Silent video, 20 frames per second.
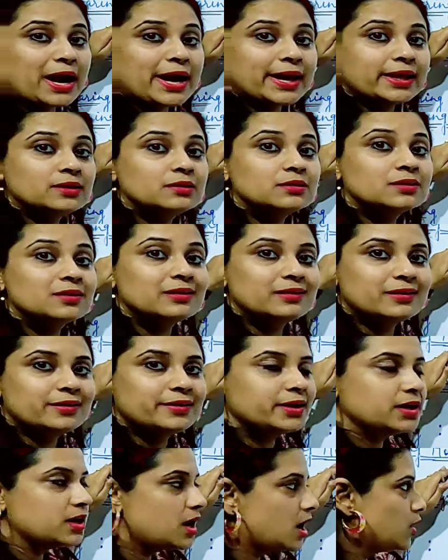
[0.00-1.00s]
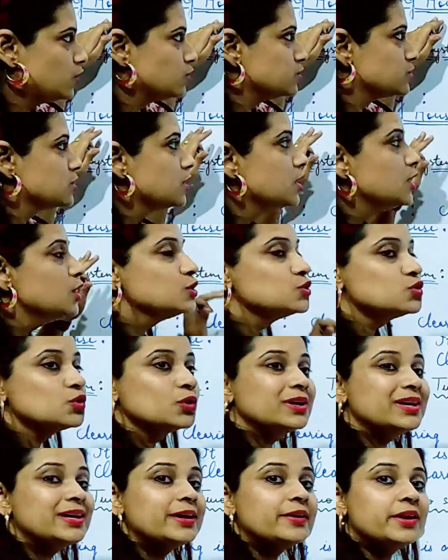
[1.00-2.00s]
by the clearing house.
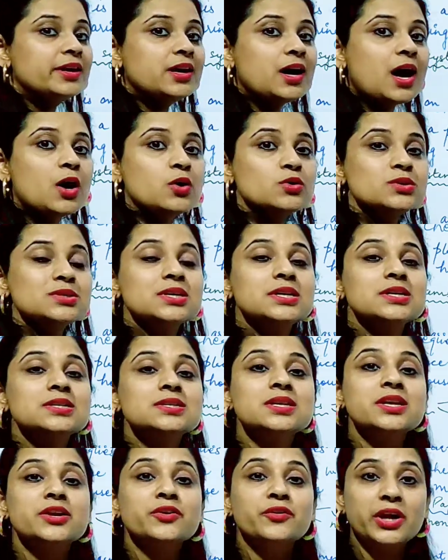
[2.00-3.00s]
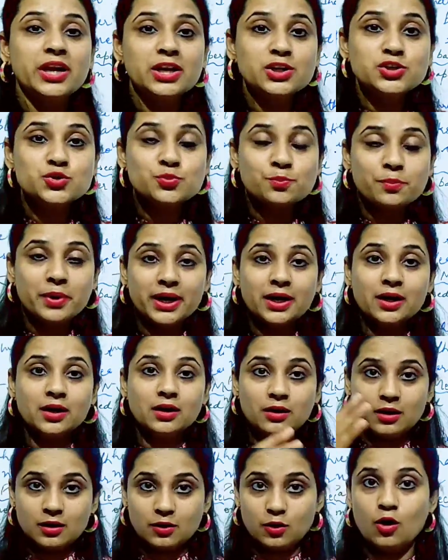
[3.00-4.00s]
So clearing house is an
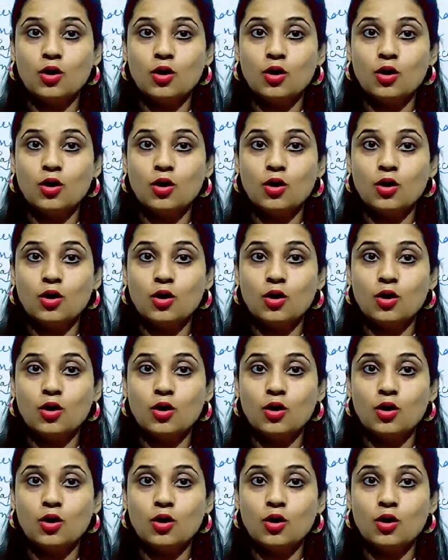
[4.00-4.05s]
arrangement,